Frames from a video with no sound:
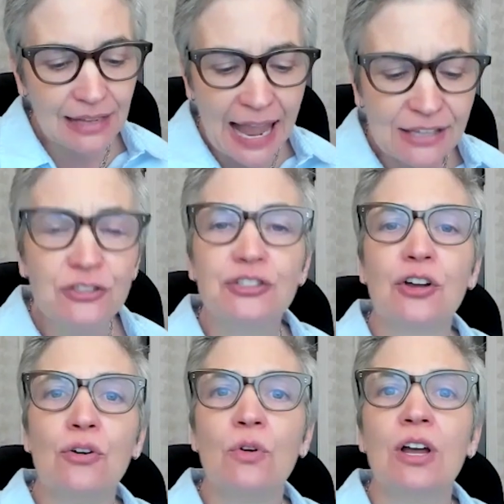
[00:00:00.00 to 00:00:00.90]
And
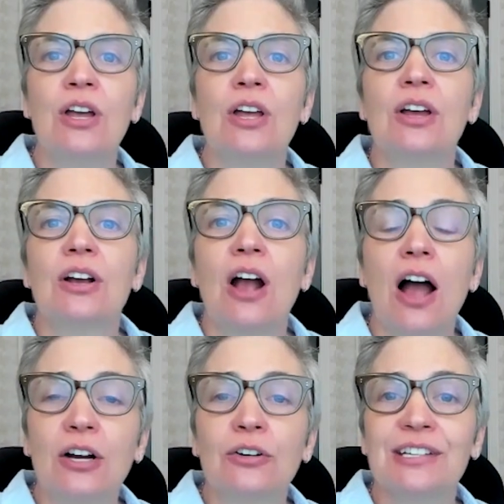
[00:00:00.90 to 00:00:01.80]
so
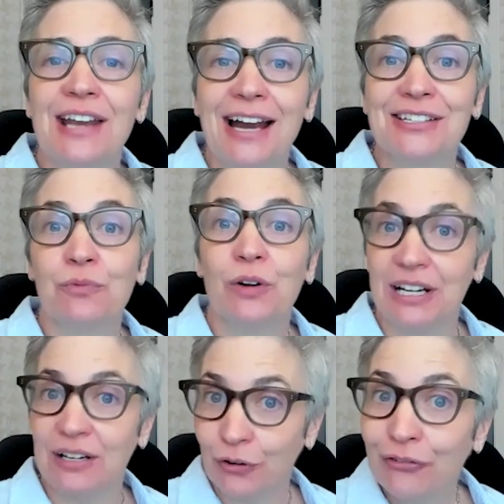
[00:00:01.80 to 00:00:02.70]
Congress enacted what
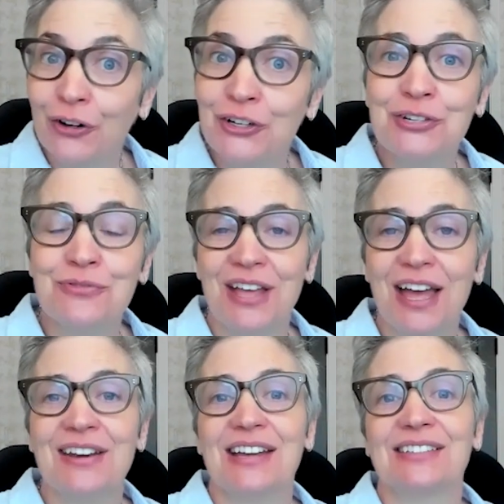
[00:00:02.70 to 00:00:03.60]
it referred to
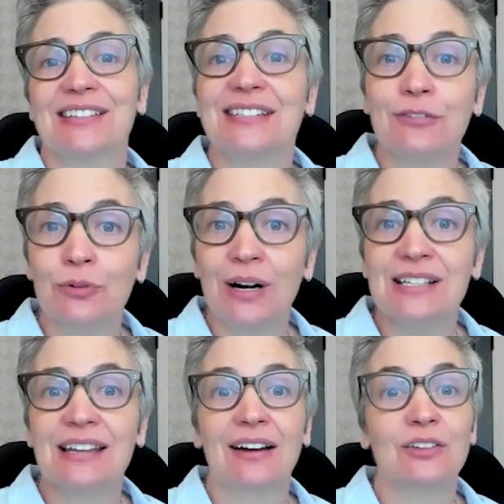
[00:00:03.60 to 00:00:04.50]
then as the Civil
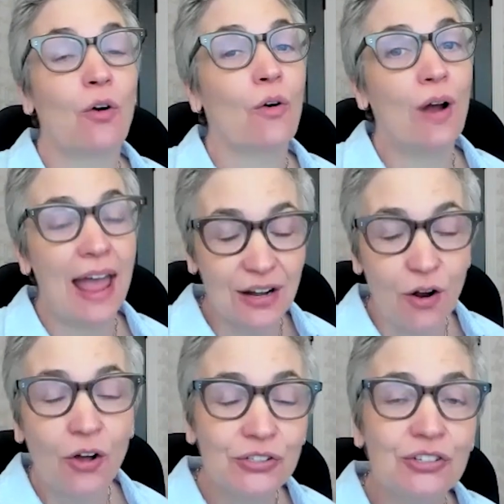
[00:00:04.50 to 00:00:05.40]
Rights Act and
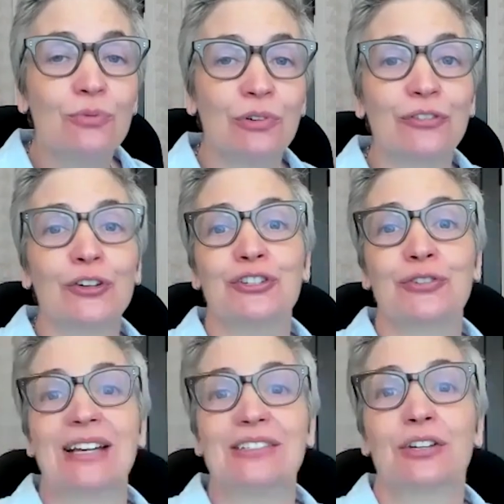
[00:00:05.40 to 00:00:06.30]
also referred
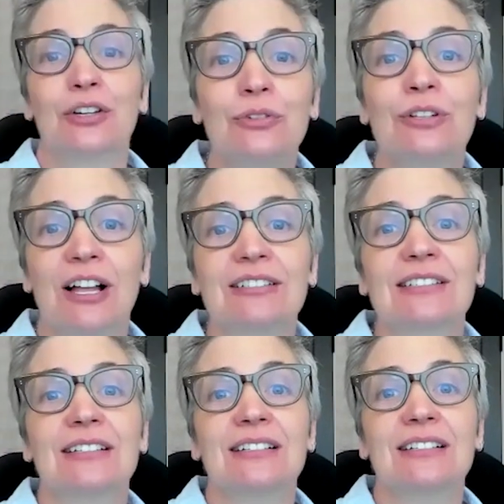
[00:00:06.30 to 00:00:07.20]
to as the Ku Klux
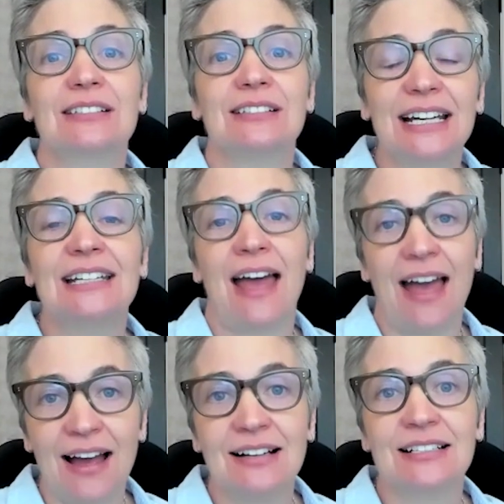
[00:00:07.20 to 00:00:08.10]
Klan
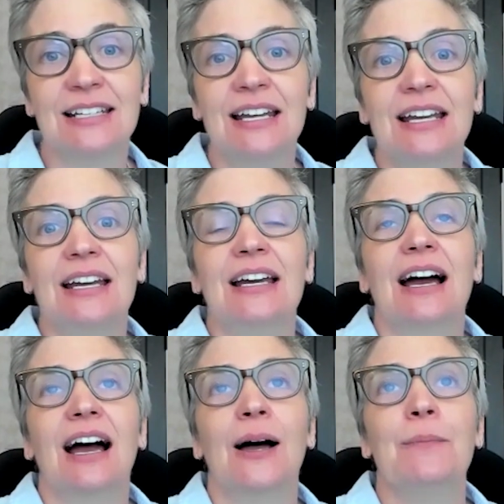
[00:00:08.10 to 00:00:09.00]
Act
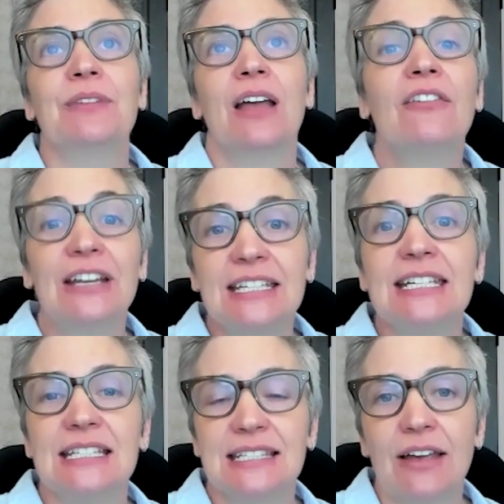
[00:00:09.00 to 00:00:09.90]
um, of
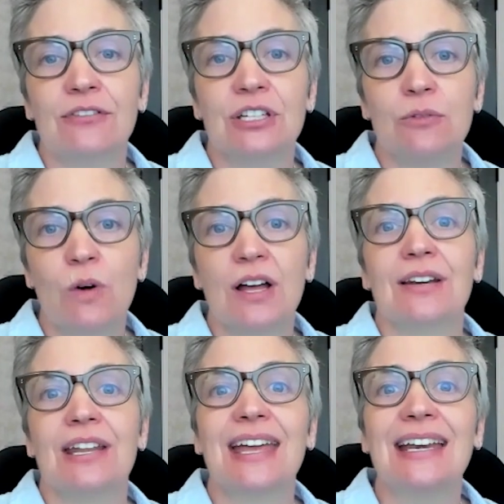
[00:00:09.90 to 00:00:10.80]

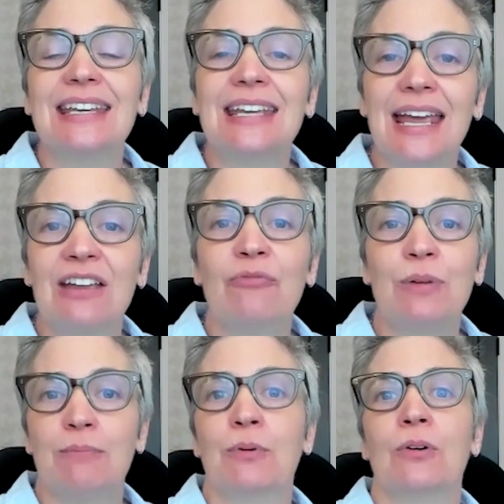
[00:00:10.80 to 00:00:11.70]
1871 that gave
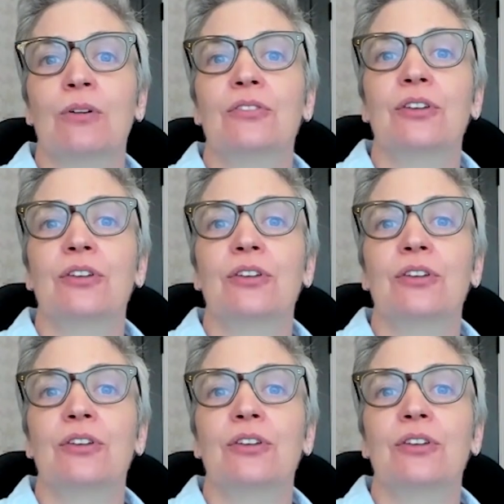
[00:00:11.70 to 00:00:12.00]
people the